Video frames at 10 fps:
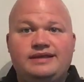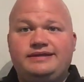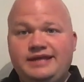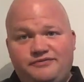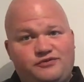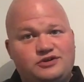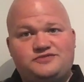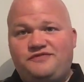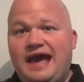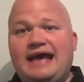differs
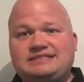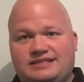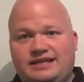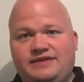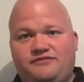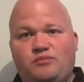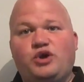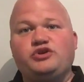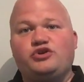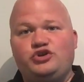vastly from
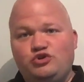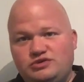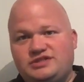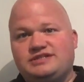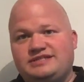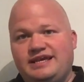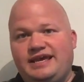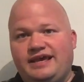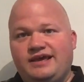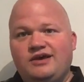what you're used to
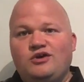seeing